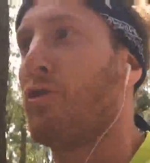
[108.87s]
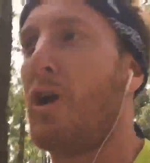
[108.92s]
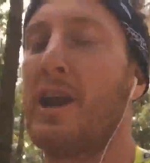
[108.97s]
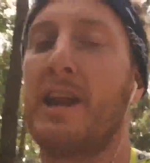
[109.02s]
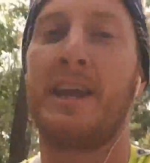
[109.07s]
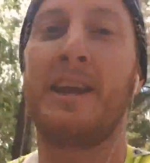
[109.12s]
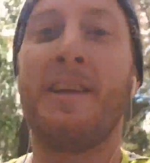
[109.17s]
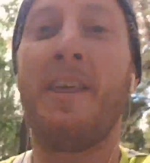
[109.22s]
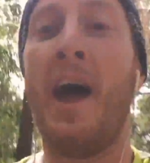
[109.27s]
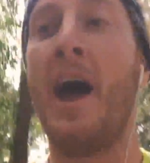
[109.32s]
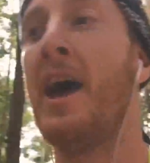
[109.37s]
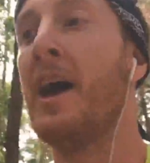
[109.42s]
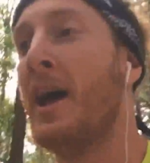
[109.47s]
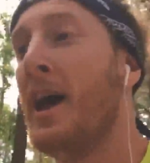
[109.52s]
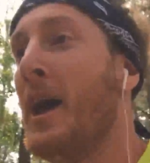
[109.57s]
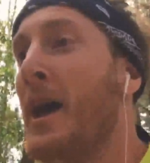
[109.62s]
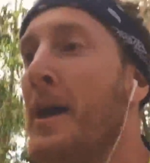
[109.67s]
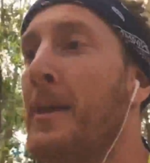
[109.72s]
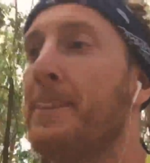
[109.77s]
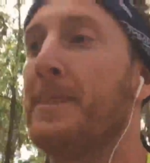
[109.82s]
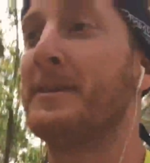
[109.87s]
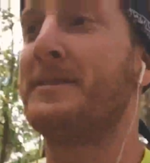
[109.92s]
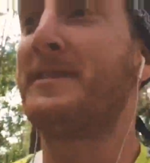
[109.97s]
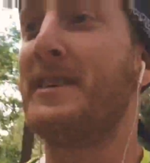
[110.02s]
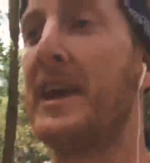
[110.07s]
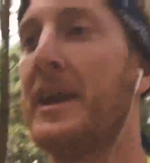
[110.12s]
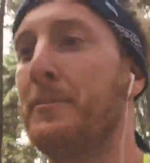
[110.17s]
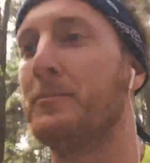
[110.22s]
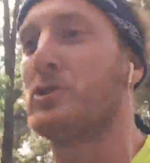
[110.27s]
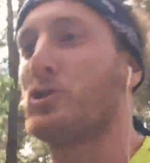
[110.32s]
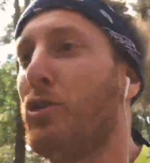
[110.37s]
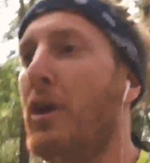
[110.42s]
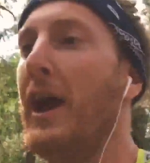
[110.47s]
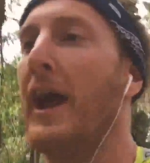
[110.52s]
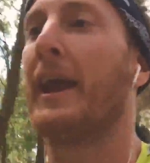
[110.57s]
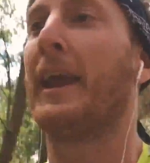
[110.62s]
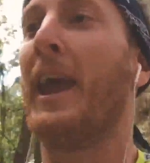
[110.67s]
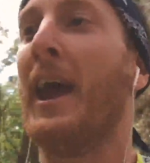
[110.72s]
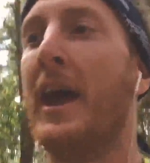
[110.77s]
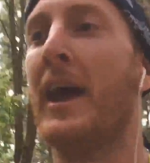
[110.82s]
running the same
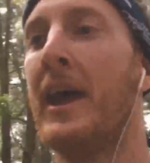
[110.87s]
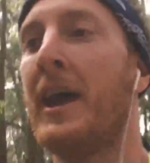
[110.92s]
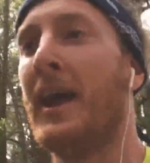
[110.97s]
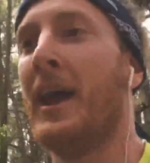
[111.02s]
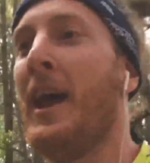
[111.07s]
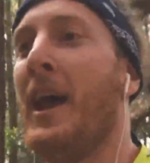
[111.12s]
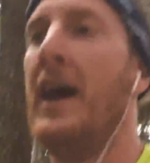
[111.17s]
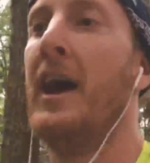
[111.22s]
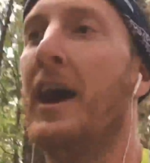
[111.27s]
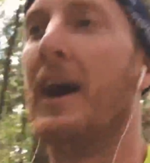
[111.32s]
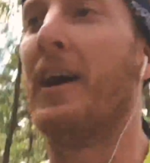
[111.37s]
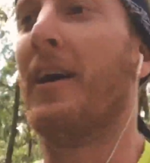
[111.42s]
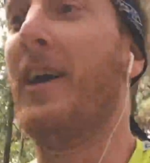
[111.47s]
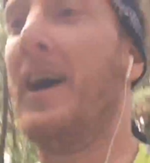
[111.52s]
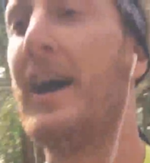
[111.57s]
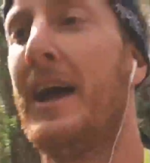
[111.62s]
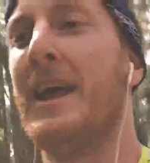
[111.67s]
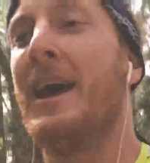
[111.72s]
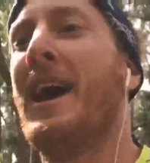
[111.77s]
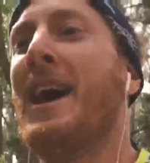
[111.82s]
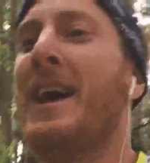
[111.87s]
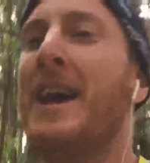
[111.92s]
track, all right?